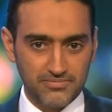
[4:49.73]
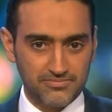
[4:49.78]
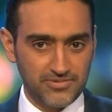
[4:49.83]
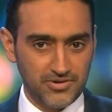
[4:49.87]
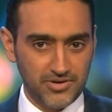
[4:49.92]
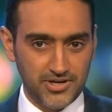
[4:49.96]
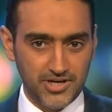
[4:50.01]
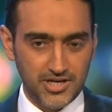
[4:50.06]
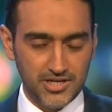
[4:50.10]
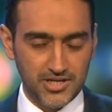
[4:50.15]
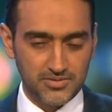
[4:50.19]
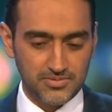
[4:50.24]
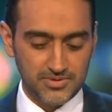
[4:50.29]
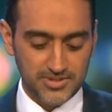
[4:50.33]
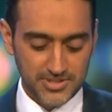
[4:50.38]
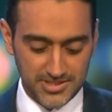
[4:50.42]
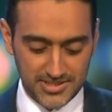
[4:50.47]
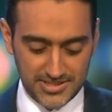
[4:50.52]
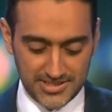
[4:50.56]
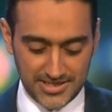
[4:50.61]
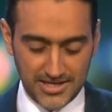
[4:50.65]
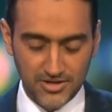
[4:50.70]
very hard to
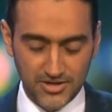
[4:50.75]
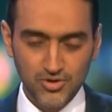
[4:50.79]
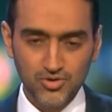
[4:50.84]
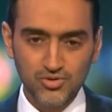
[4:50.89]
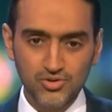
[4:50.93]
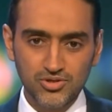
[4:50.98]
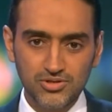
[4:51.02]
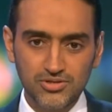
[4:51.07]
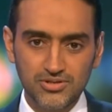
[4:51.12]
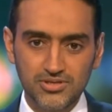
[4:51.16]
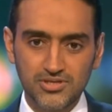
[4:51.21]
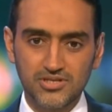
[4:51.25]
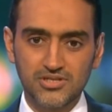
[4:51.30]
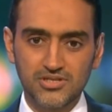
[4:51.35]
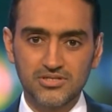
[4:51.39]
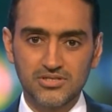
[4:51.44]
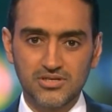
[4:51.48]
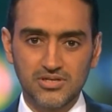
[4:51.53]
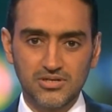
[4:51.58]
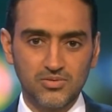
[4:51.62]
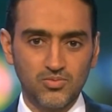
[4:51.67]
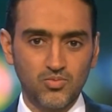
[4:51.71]
resist that. Who do you think
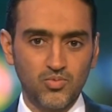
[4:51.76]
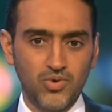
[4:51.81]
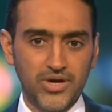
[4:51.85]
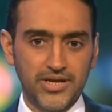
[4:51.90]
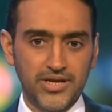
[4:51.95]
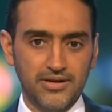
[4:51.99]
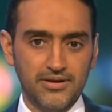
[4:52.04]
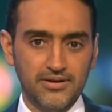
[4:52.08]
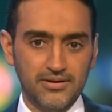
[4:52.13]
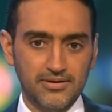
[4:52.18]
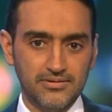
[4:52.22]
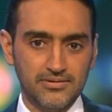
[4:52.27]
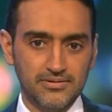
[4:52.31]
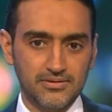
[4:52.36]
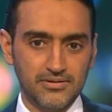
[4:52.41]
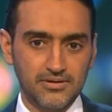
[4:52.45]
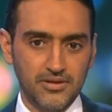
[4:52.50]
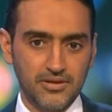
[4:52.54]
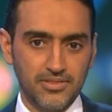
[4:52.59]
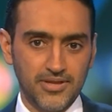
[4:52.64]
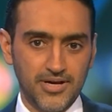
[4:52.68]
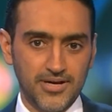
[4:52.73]
is going to win
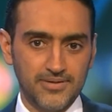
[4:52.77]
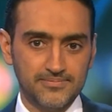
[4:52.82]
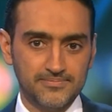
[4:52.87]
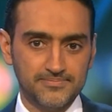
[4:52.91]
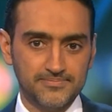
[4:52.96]
on that?